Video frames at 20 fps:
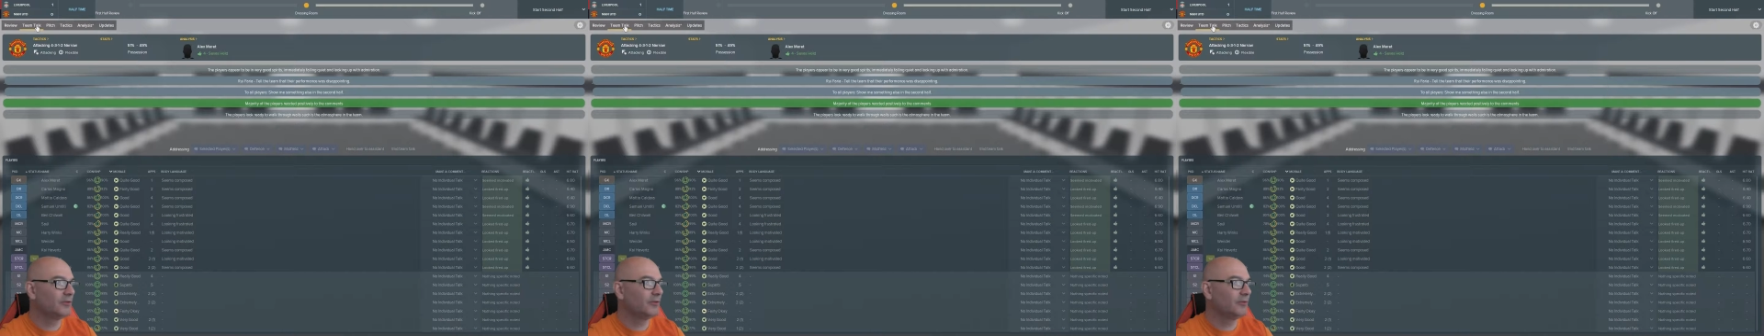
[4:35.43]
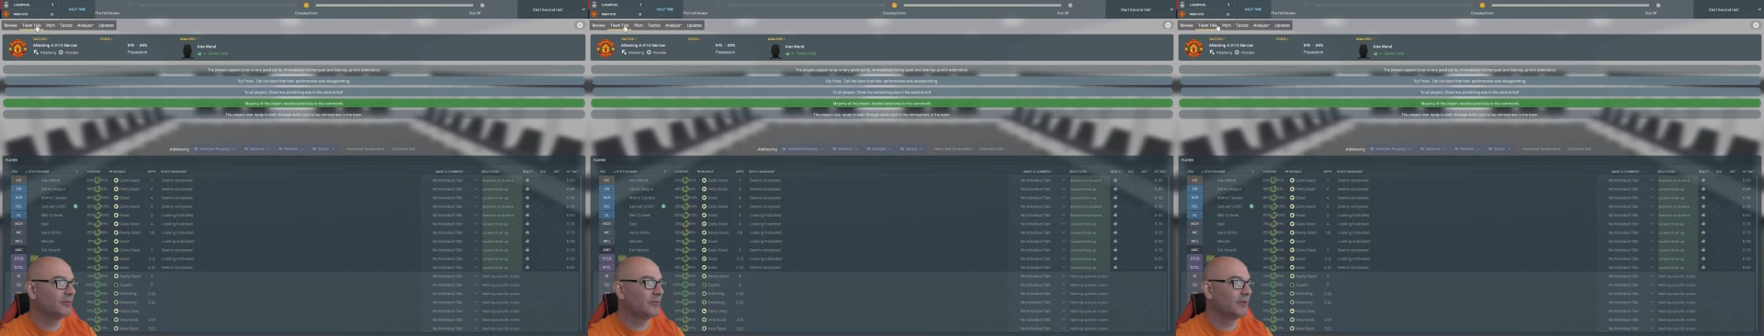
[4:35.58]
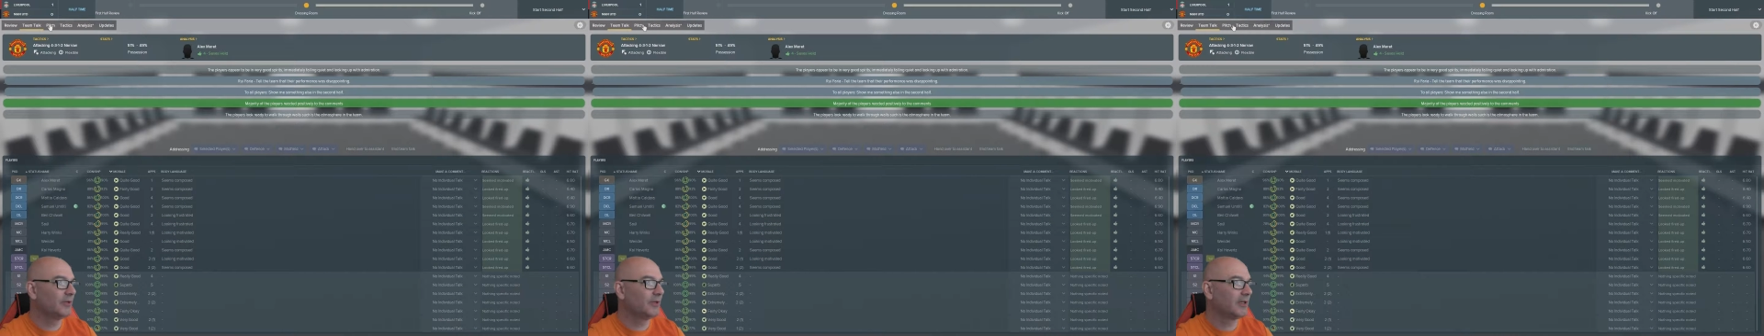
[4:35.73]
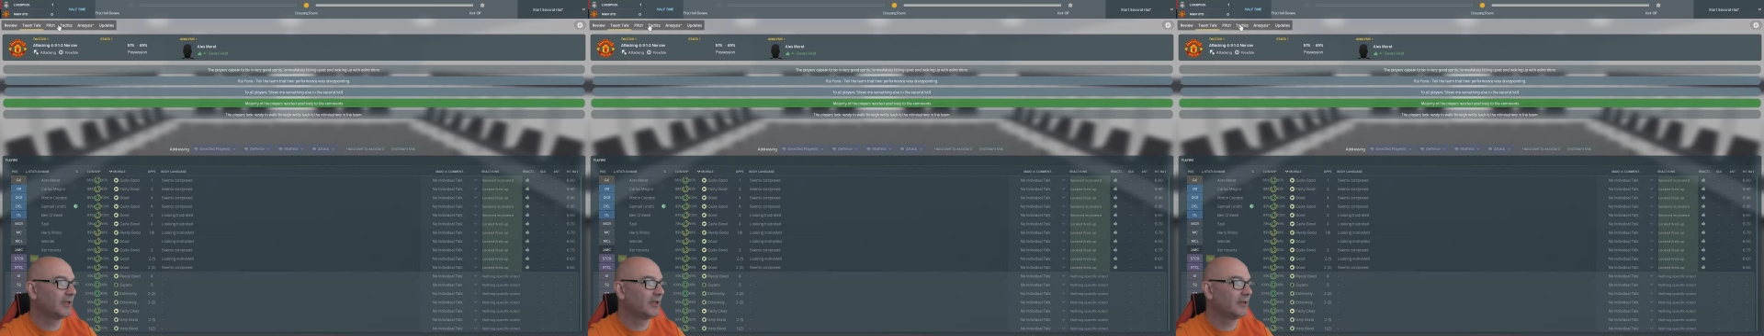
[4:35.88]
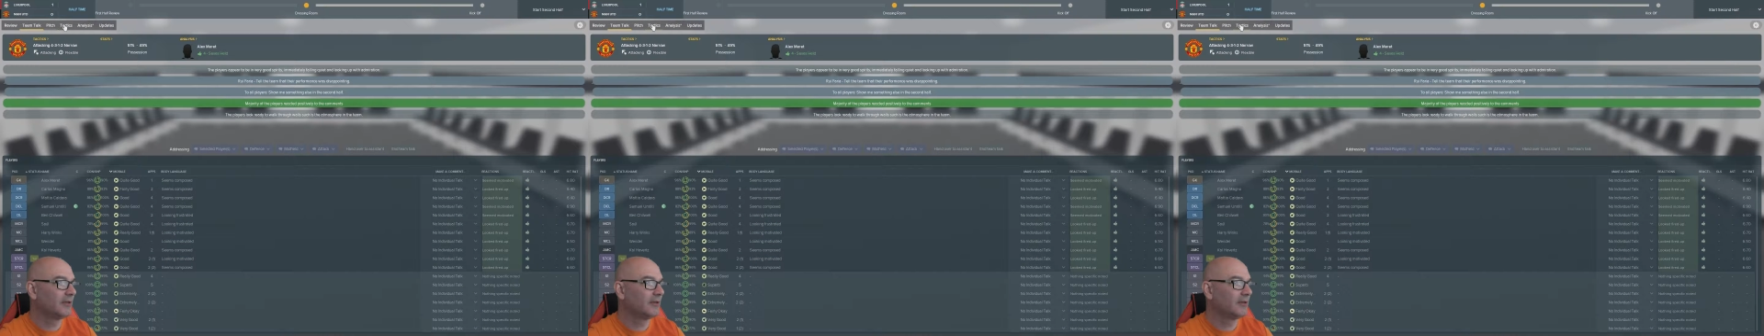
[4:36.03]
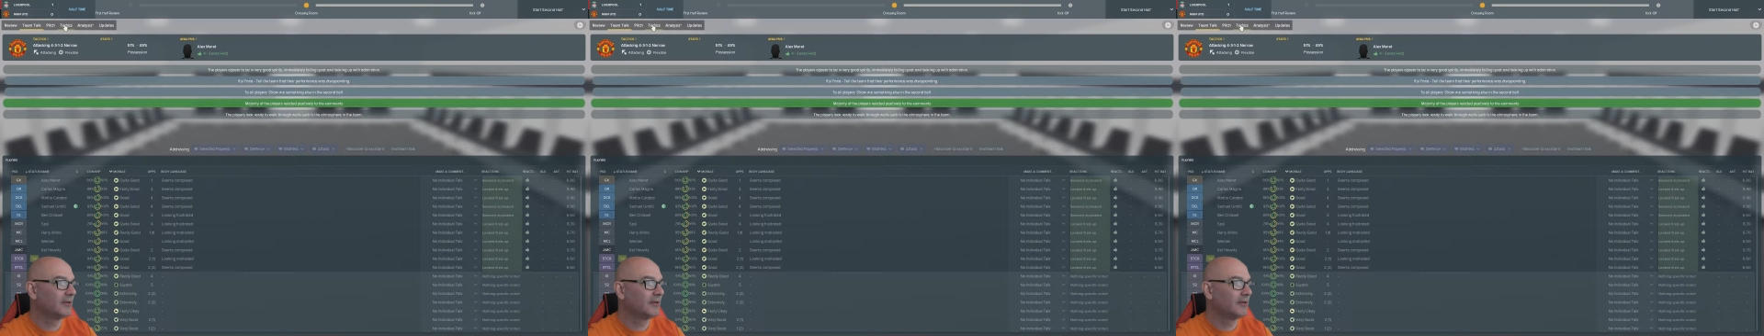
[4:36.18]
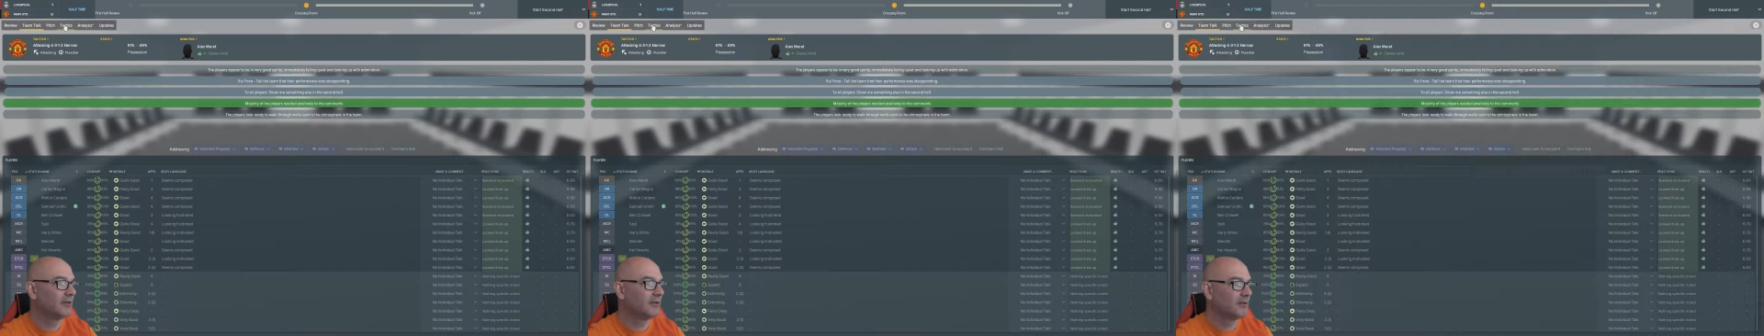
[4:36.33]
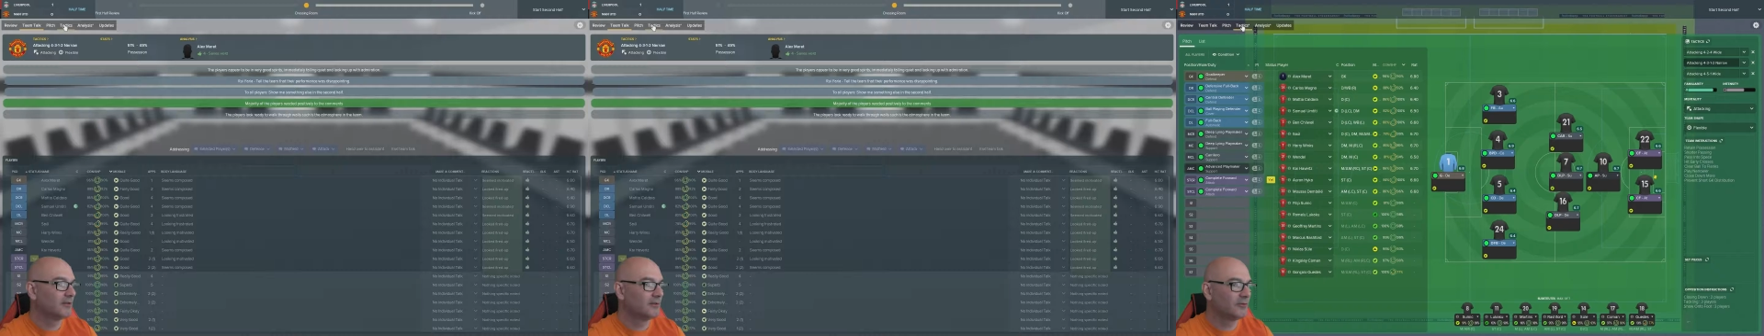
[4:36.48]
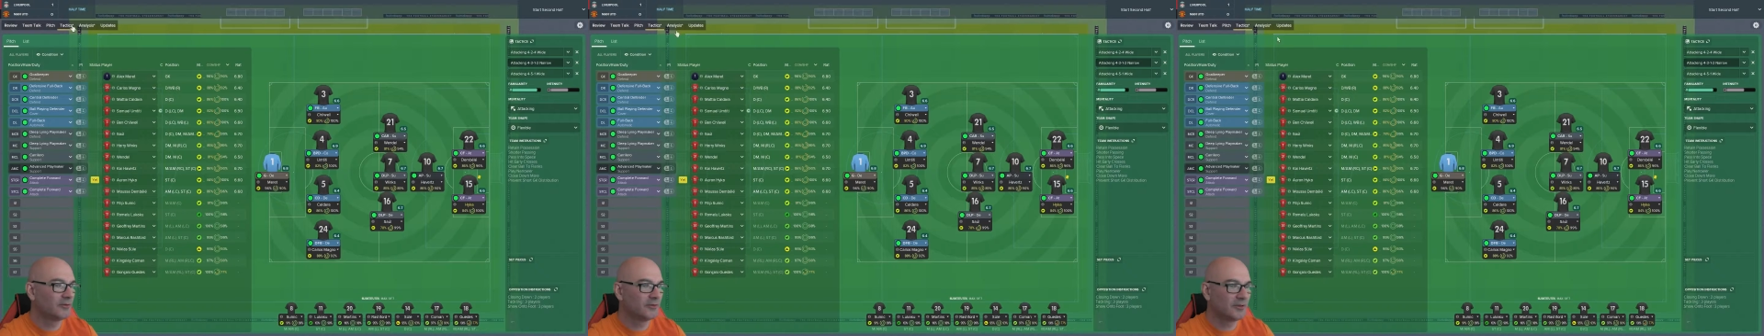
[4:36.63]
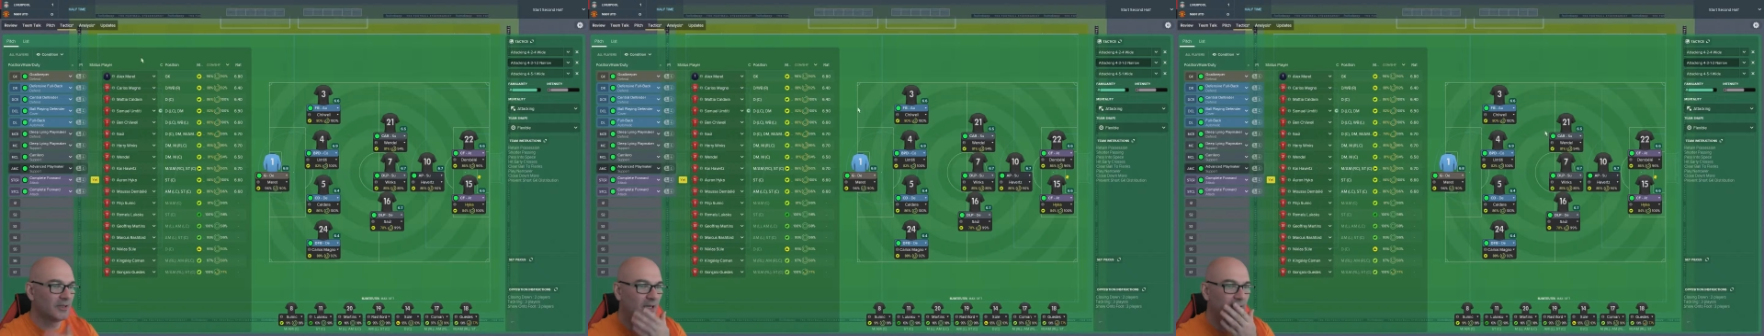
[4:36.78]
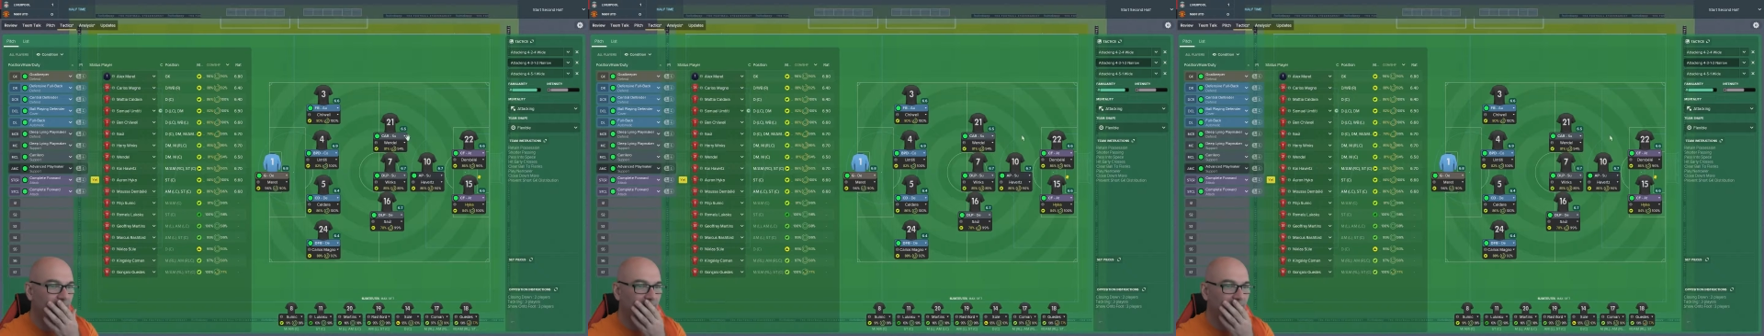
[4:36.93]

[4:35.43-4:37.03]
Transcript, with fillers: Do we? Just